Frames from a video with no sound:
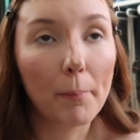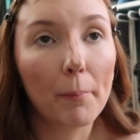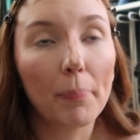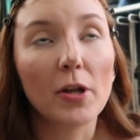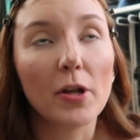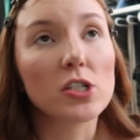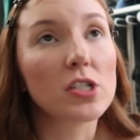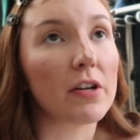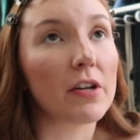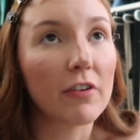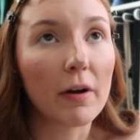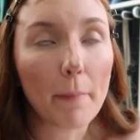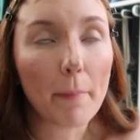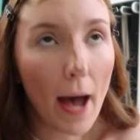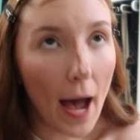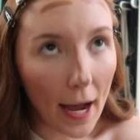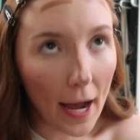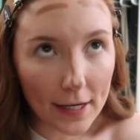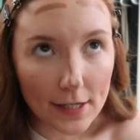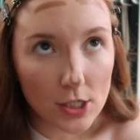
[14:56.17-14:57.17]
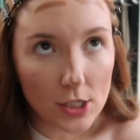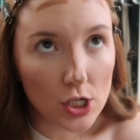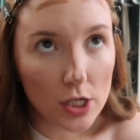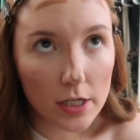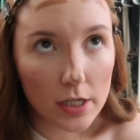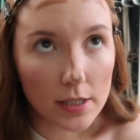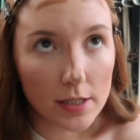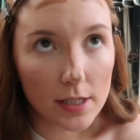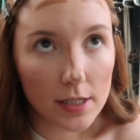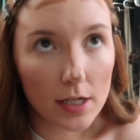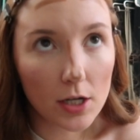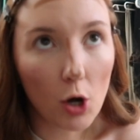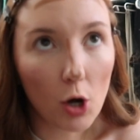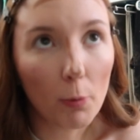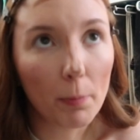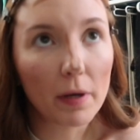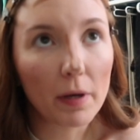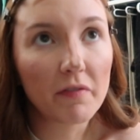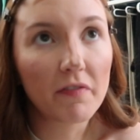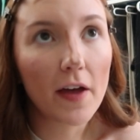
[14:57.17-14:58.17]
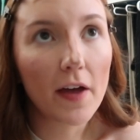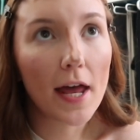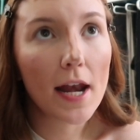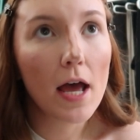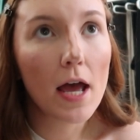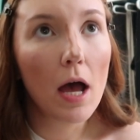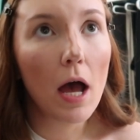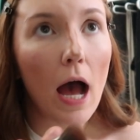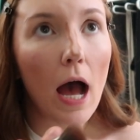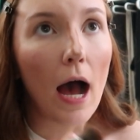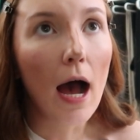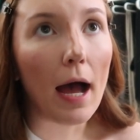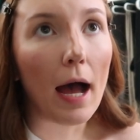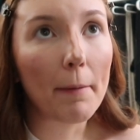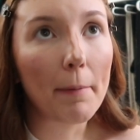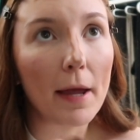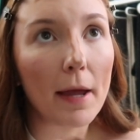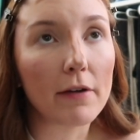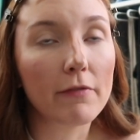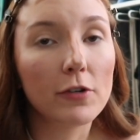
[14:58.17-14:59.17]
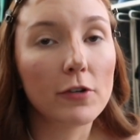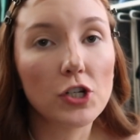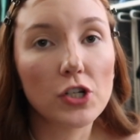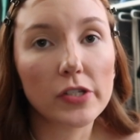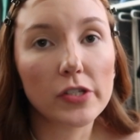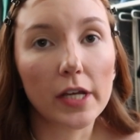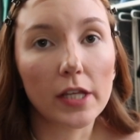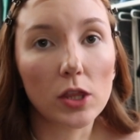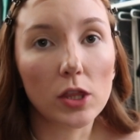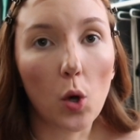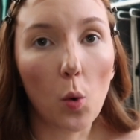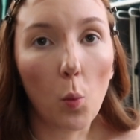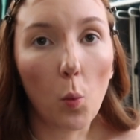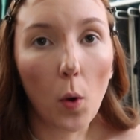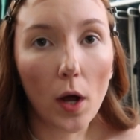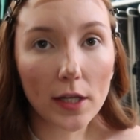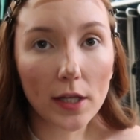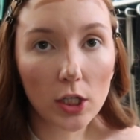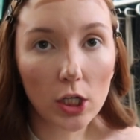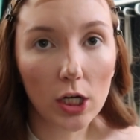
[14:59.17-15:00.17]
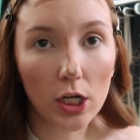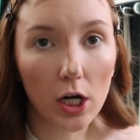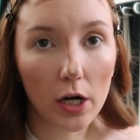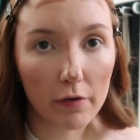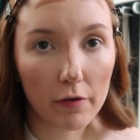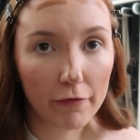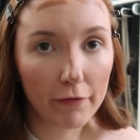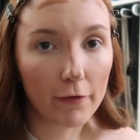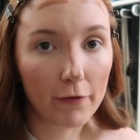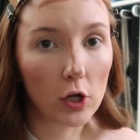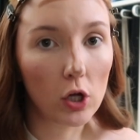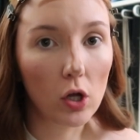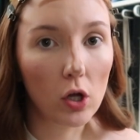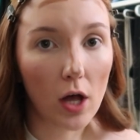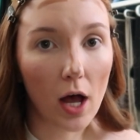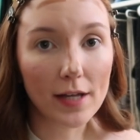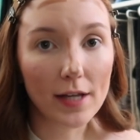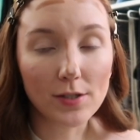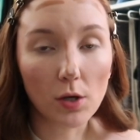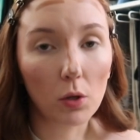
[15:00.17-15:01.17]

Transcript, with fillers: there's different packages in Openfit. I paid for just like the one year full. It's